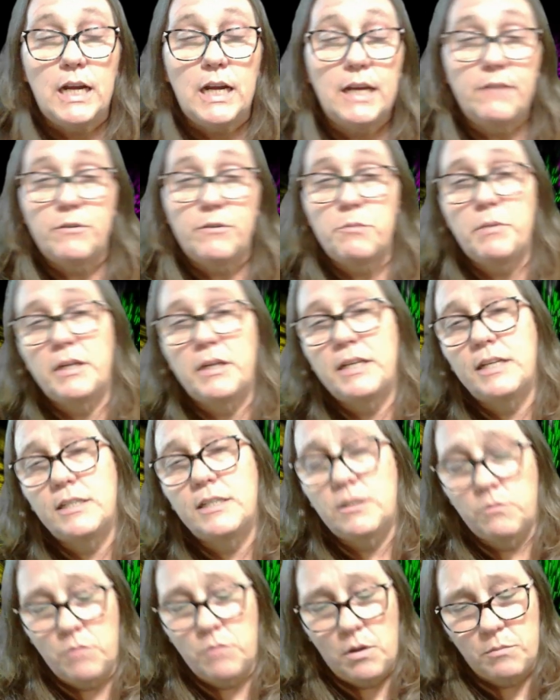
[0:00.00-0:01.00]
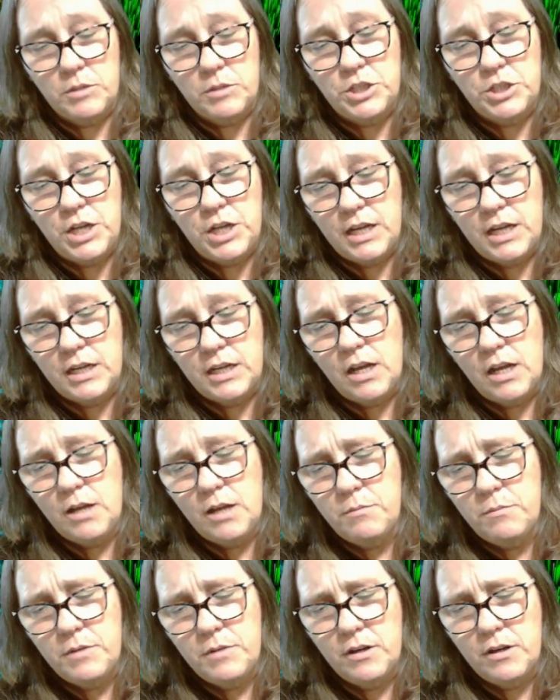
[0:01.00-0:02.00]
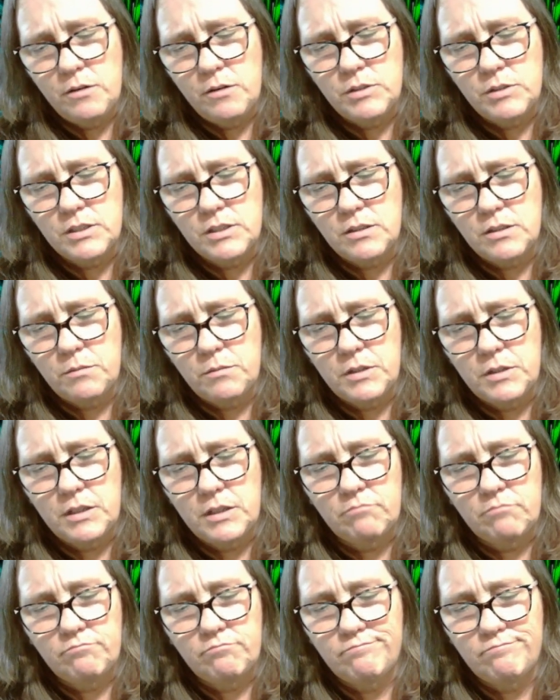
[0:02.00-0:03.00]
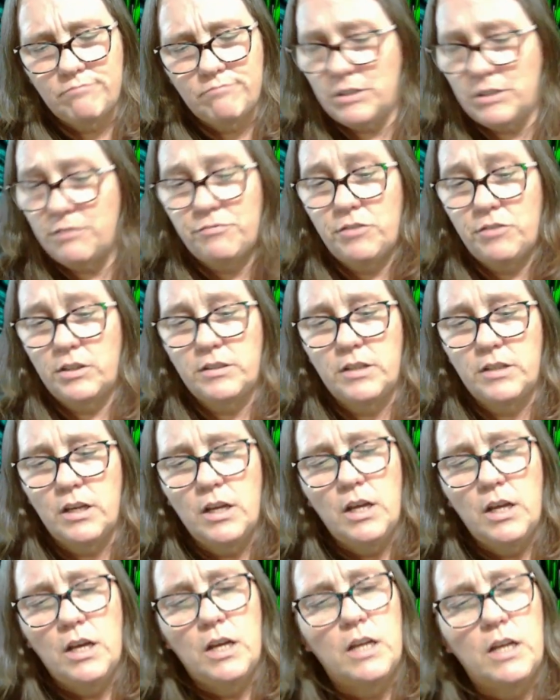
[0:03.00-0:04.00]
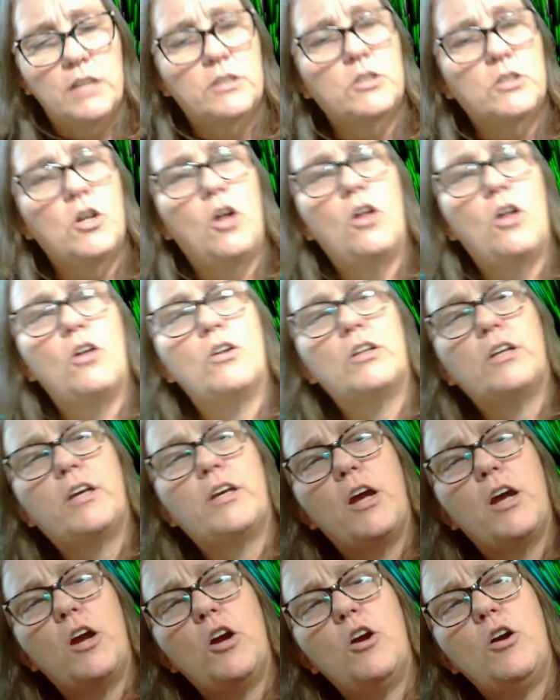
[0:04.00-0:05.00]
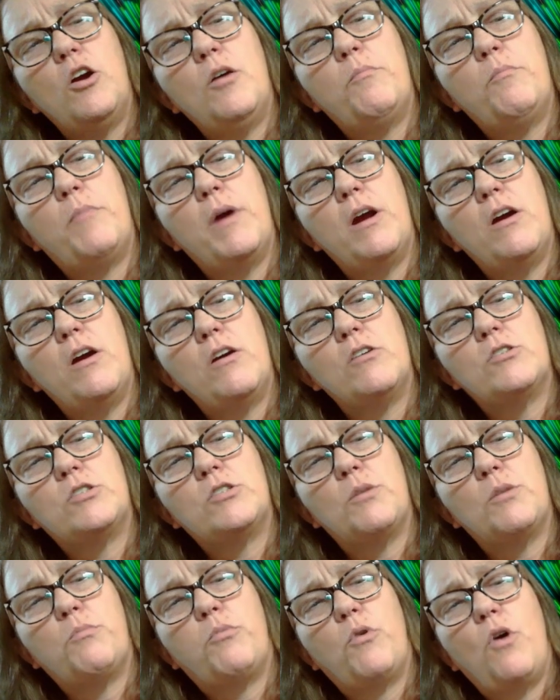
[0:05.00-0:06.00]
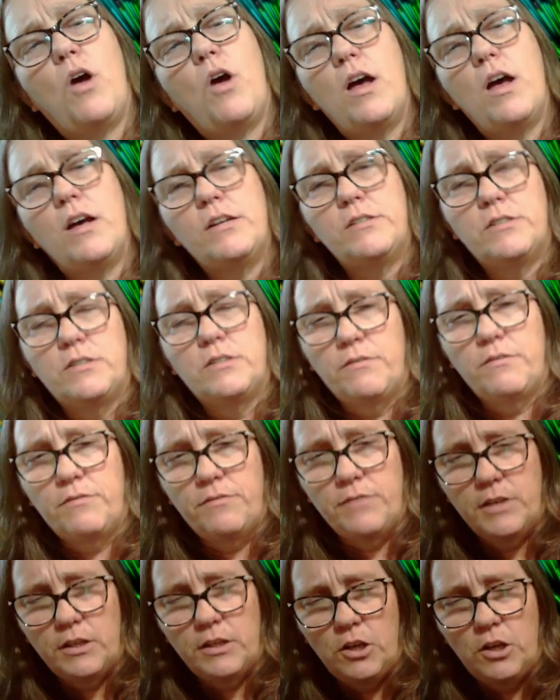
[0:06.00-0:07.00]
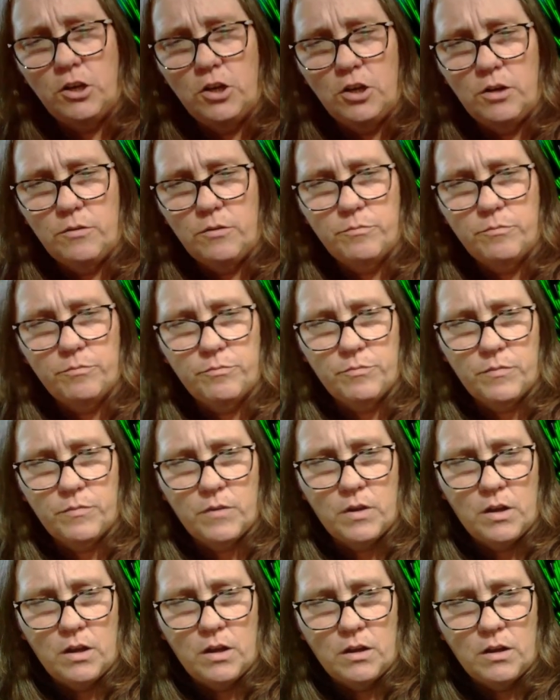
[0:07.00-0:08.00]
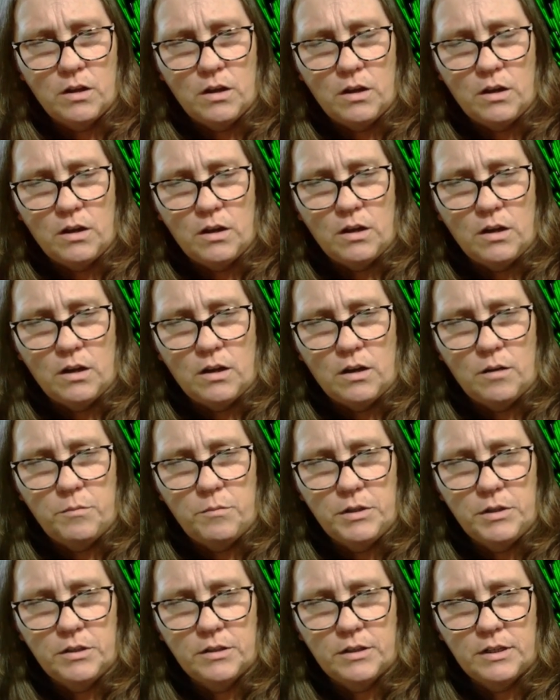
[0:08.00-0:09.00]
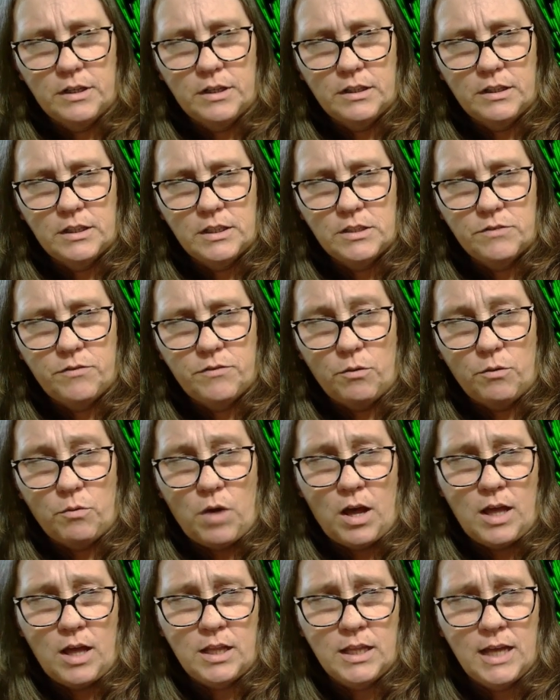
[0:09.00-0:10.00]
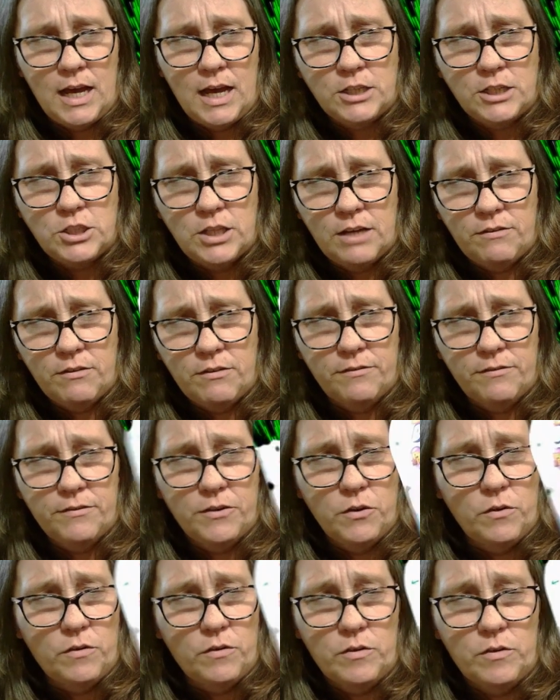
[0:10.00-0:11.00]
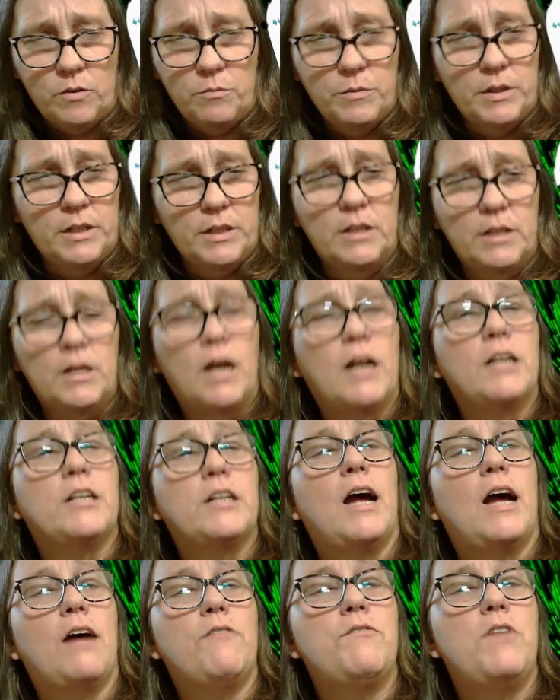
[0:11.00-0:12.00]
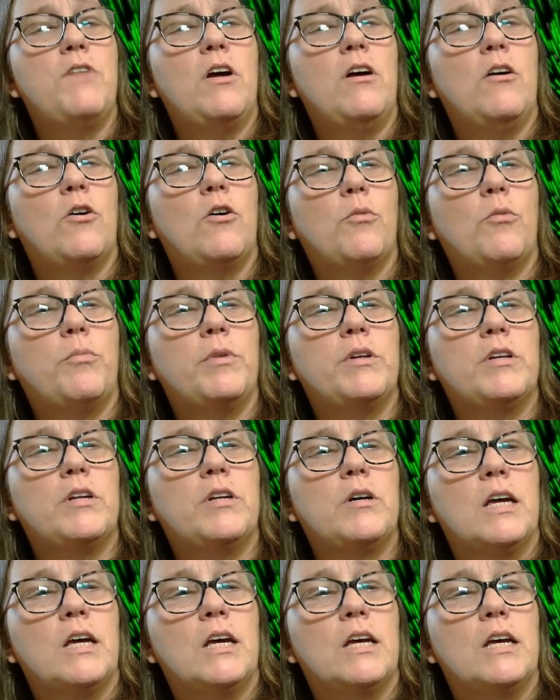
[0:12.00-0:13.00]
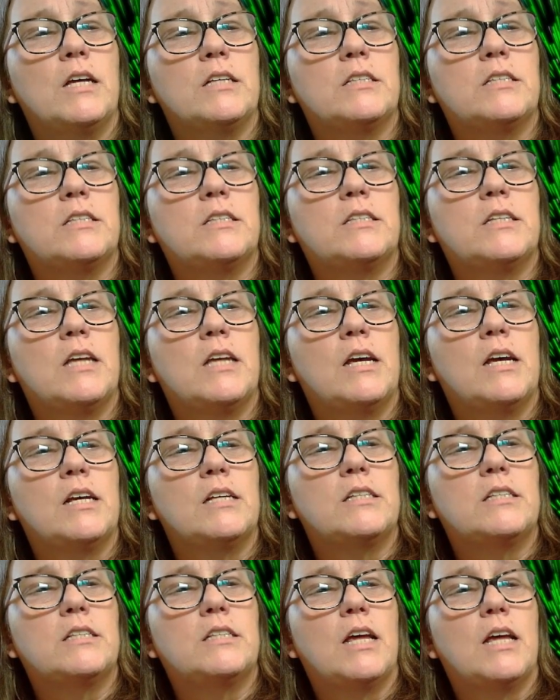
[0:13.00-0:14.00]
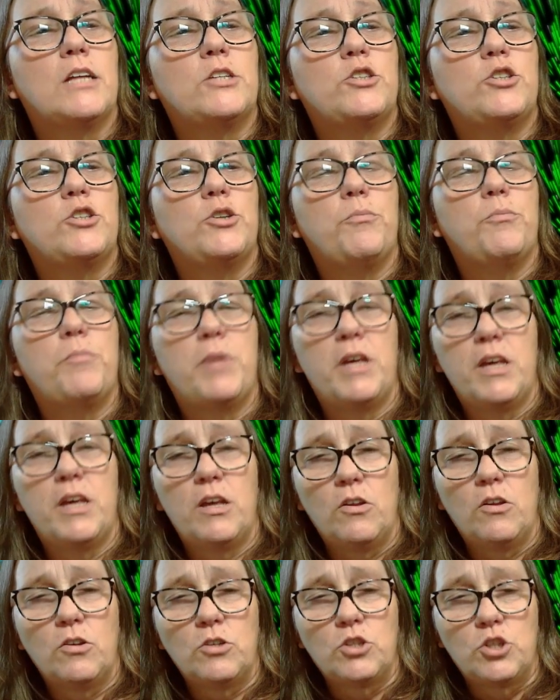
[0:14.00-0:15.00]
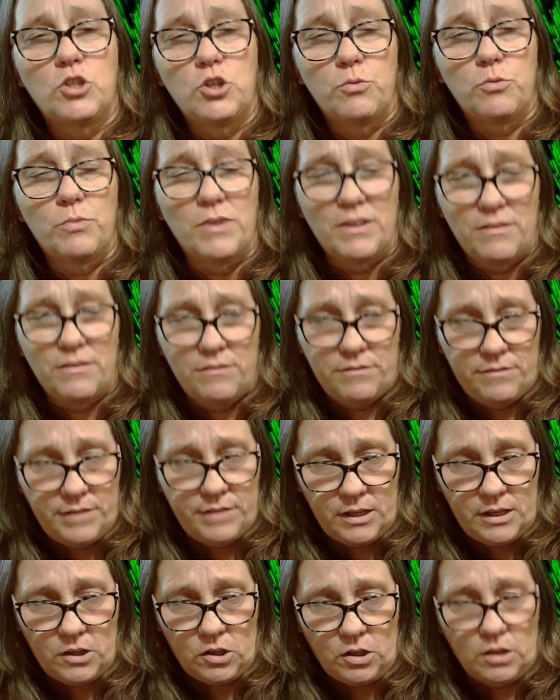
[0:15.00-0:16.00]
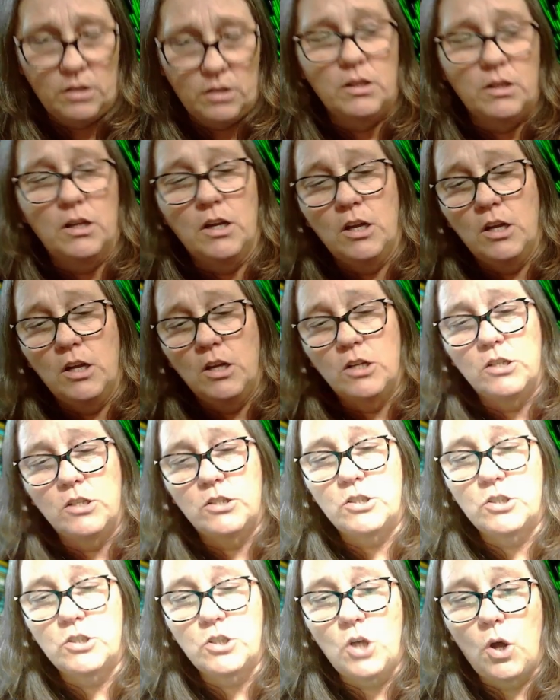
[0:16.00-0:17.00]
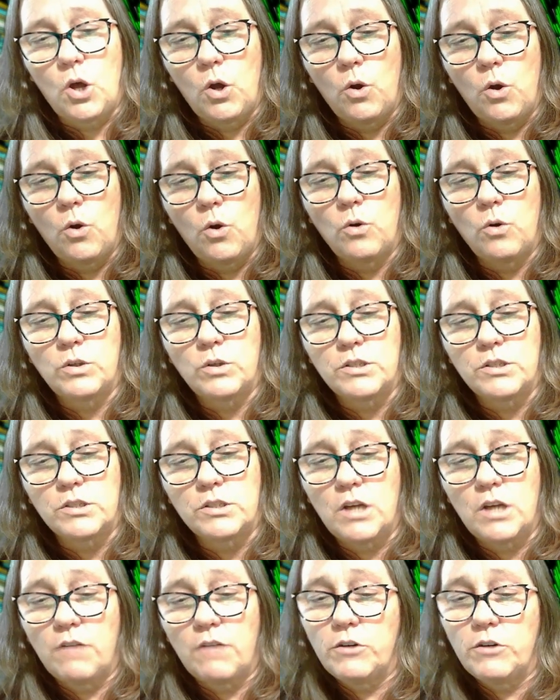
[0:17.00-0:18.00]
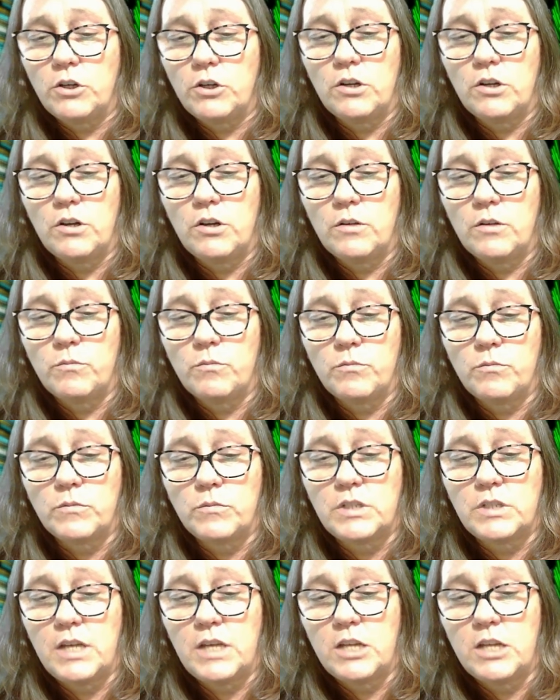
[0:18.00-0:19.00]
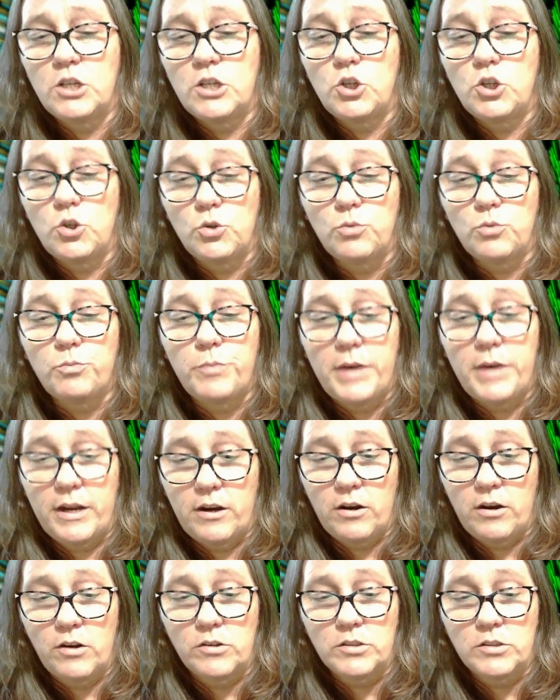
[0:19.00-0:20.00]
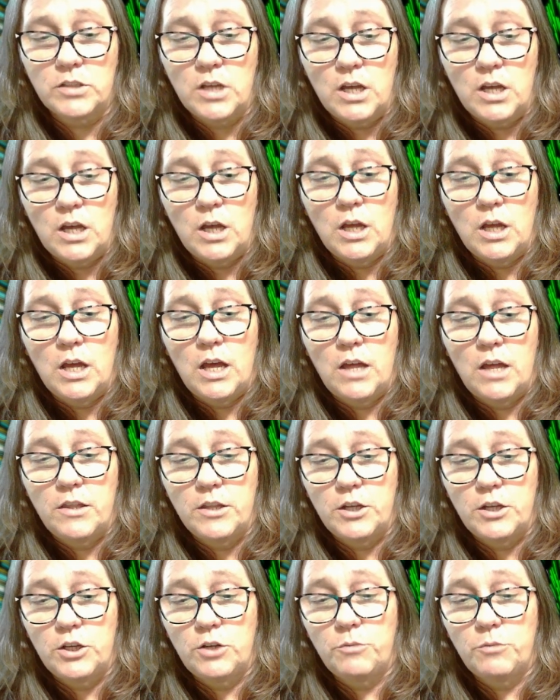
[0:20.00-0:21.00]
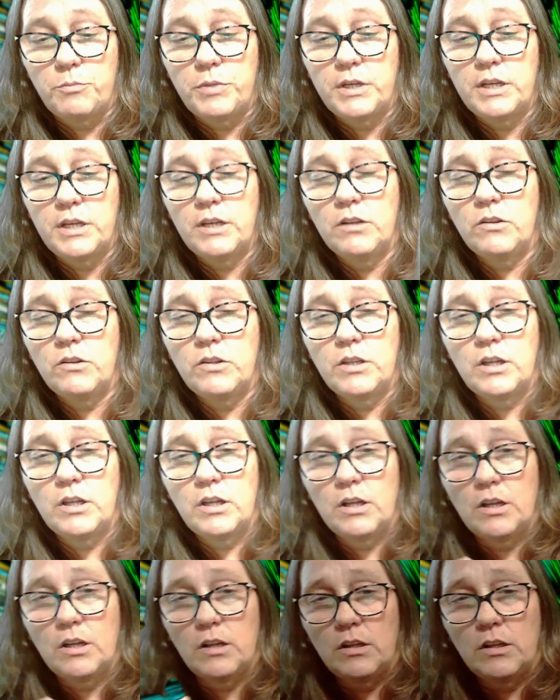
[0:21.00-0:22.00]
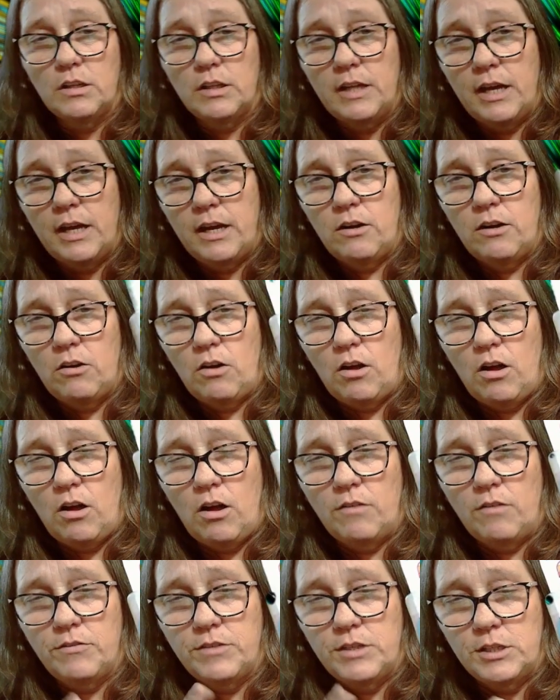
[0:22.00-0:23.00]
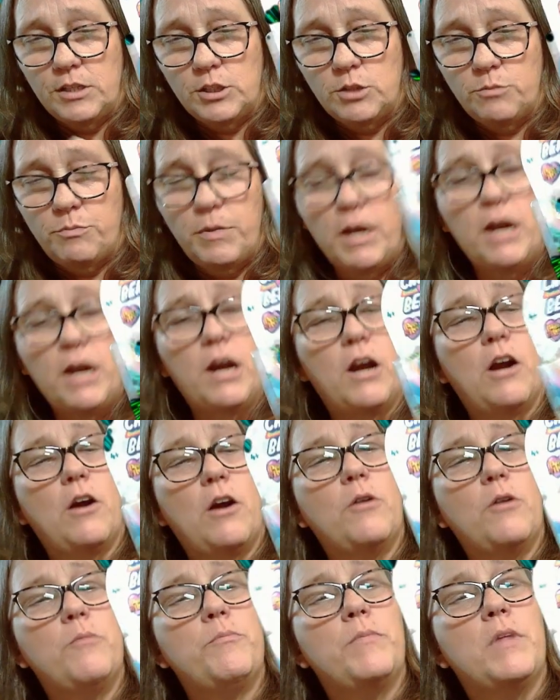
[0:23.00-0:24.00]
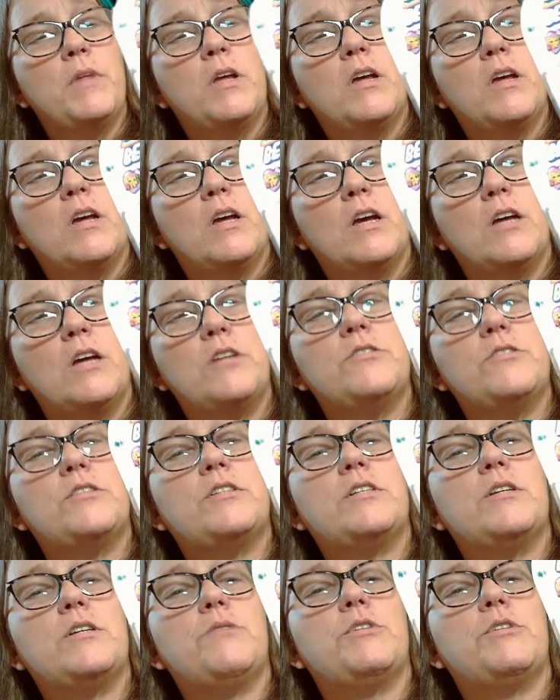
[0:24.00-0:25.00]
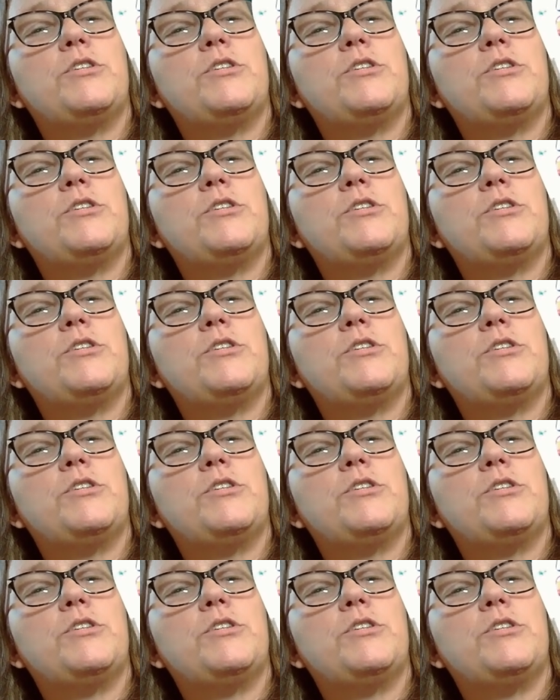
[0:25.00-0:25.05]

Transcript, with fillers: everybody, it's Mama Jan. I am here with something different. It's called Care Bear Surprise Figure. I've been looking at these for a while. I actually have a few of them and I have not opened them. It says that you peel to reveal. So discover 10 new bears. And then you peel the layer off this bear and you see what